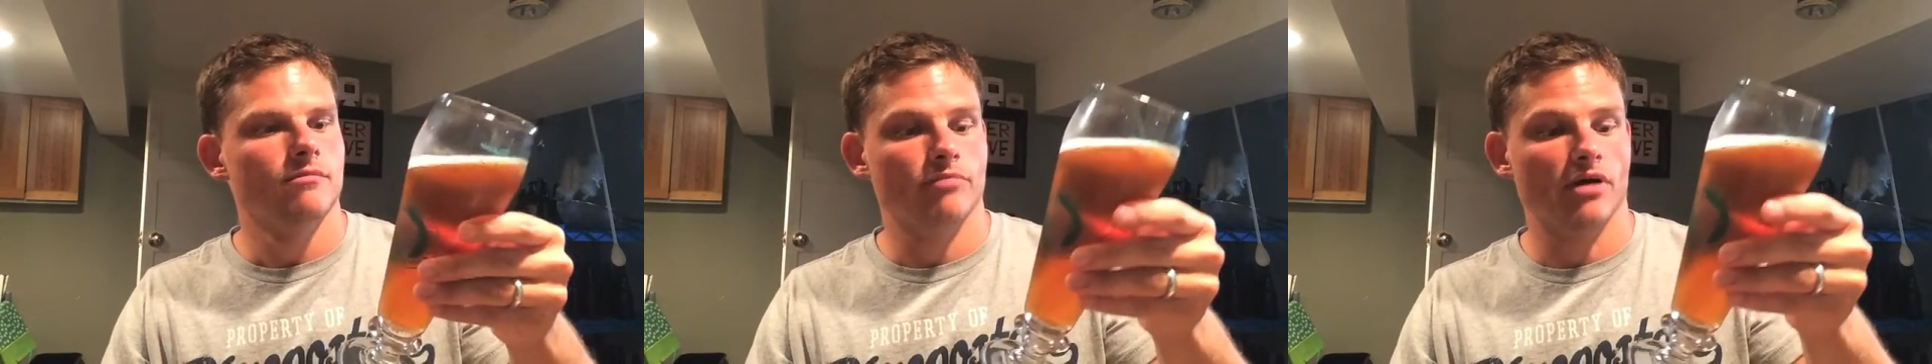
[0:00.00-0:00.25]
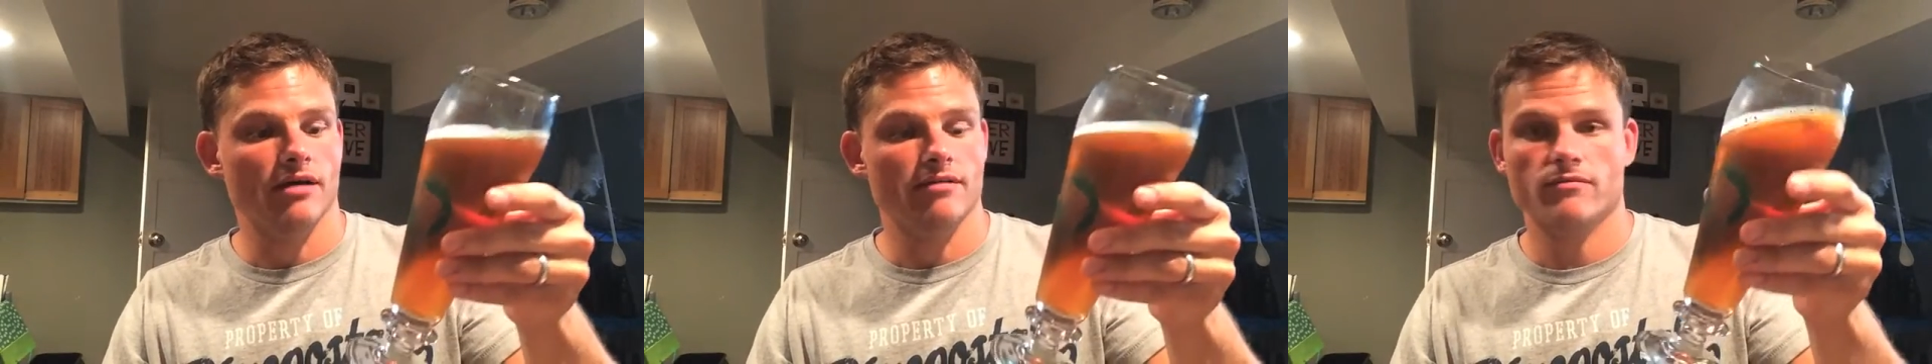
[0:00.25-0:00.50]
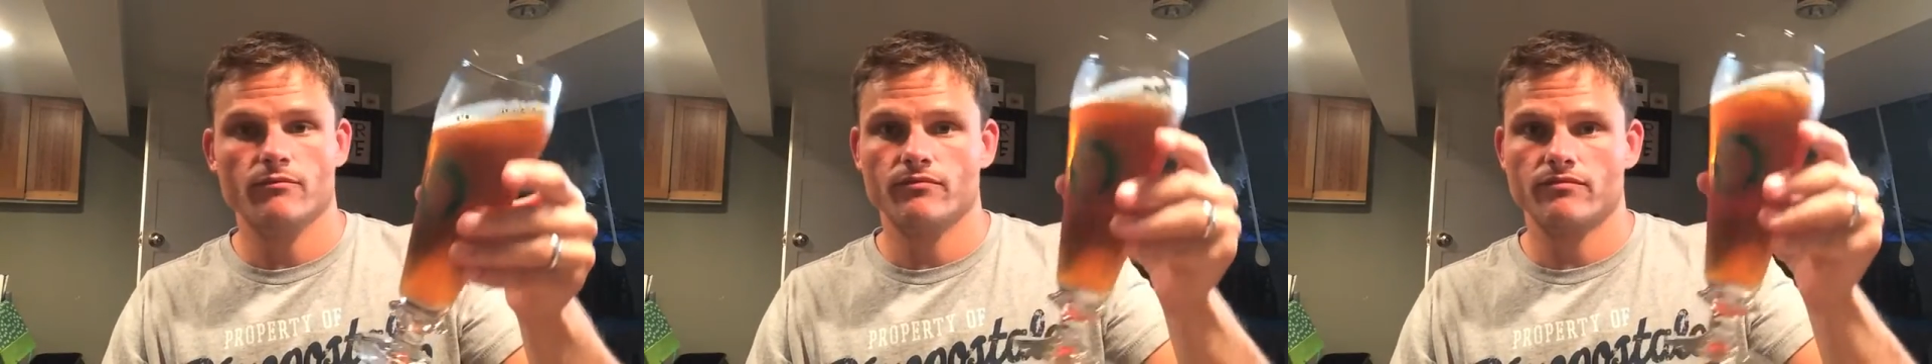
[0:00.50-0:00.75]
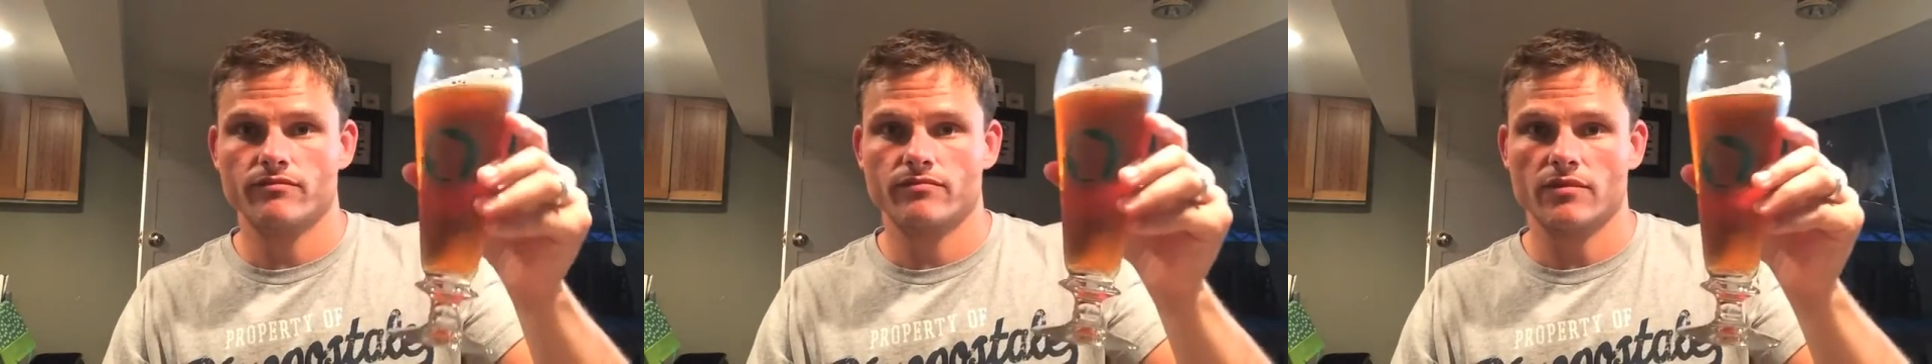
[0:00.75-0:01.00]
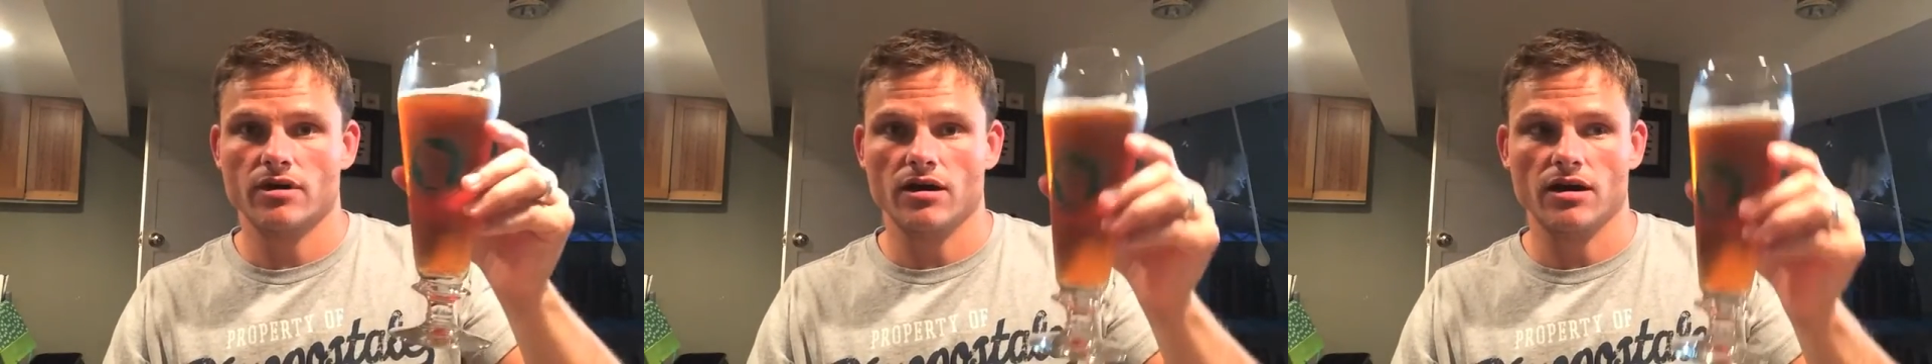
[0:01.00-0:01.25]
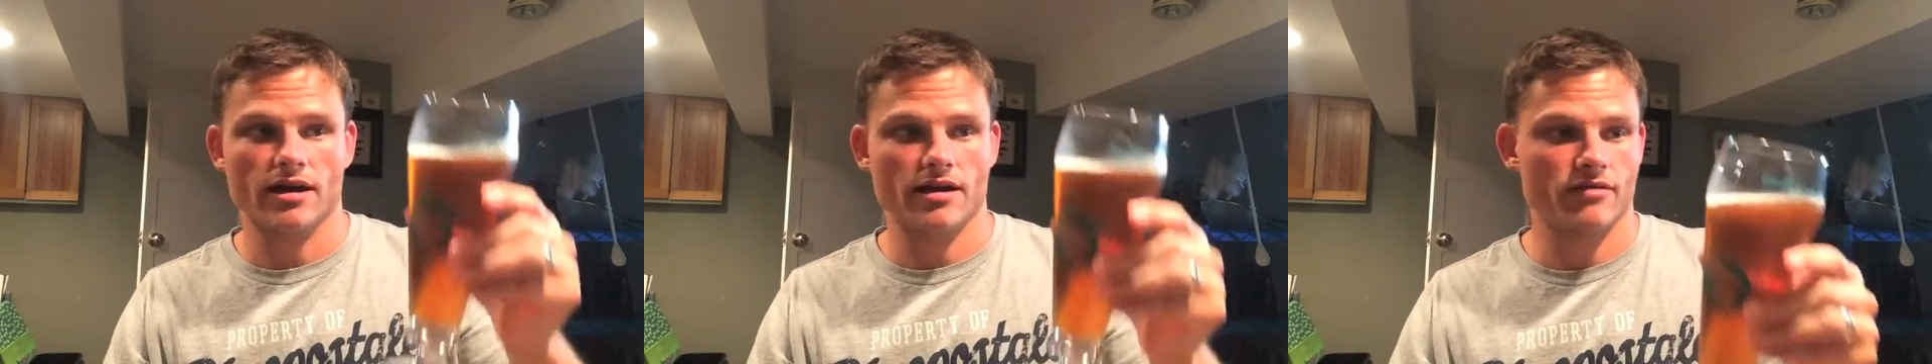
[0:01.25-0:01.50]
But
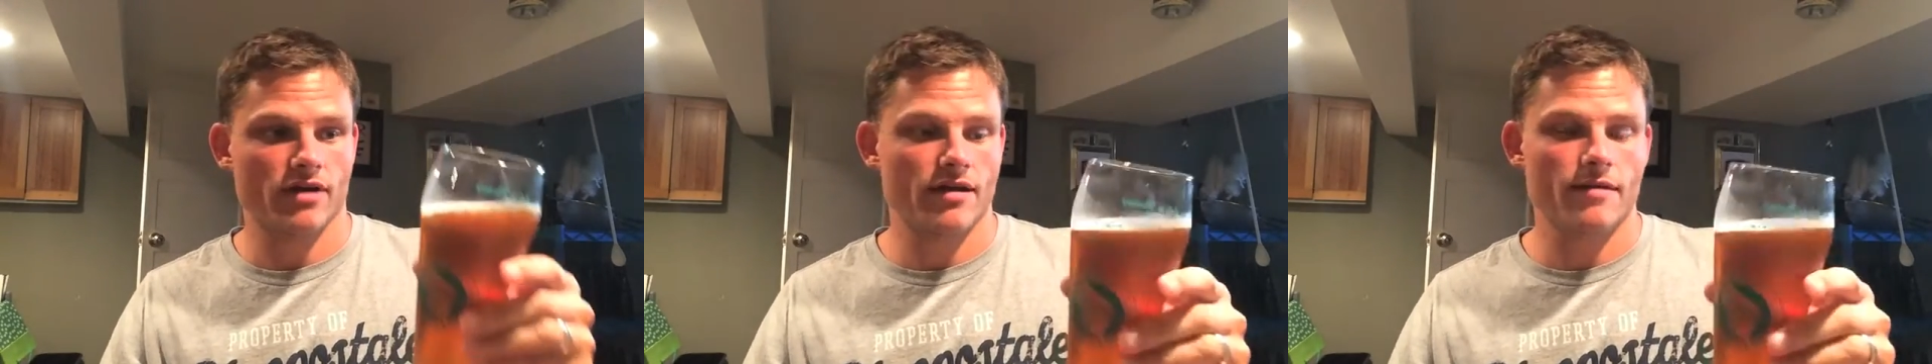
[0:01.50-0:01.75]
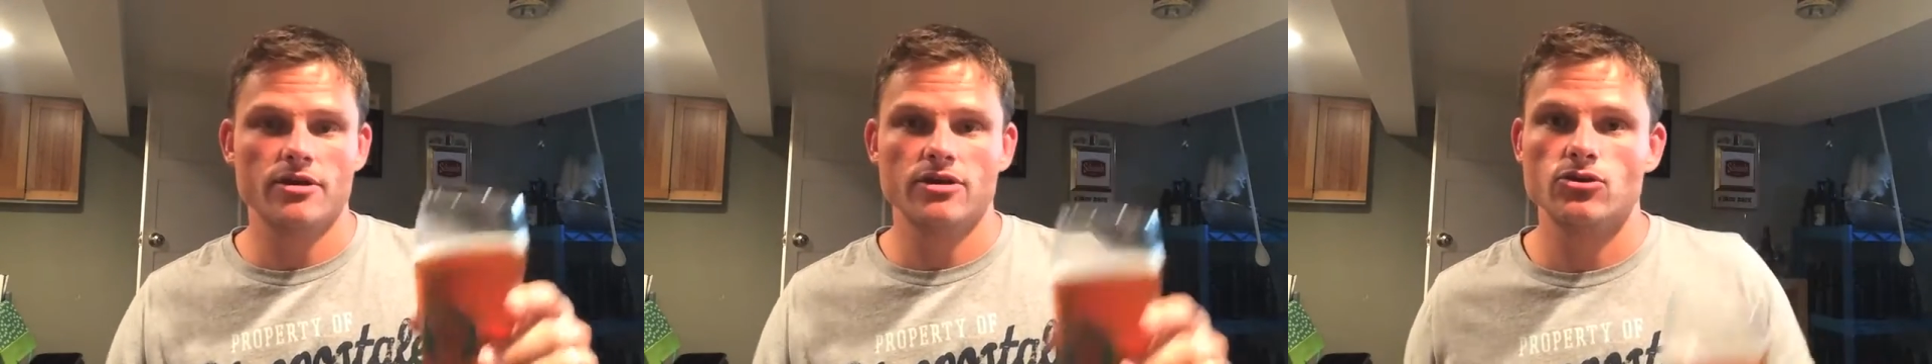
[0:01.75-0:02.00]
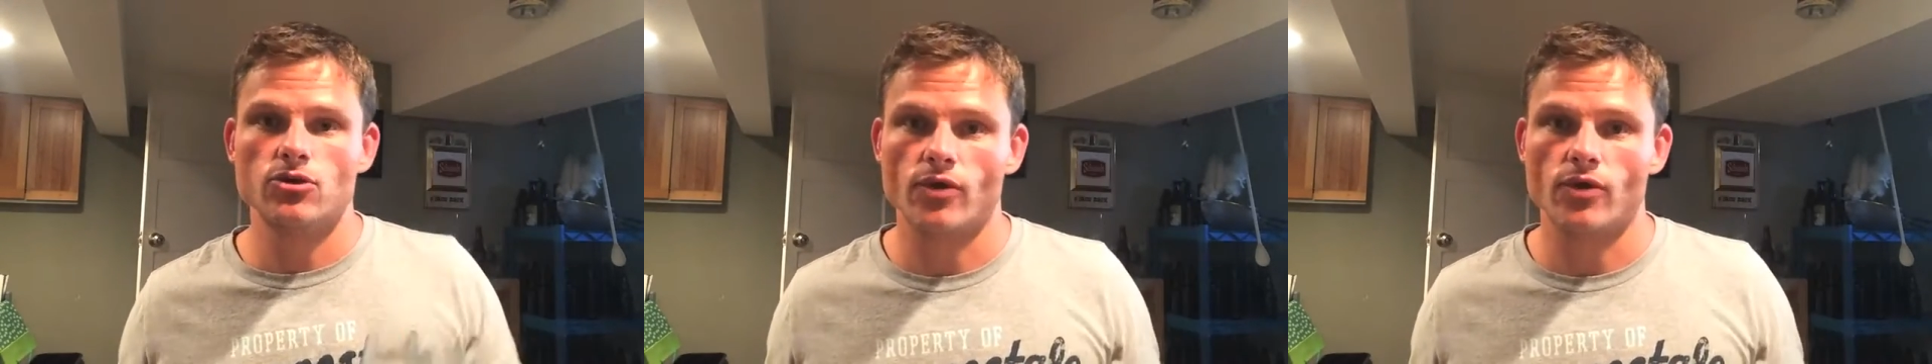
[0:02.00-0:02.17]
if I'm going to do a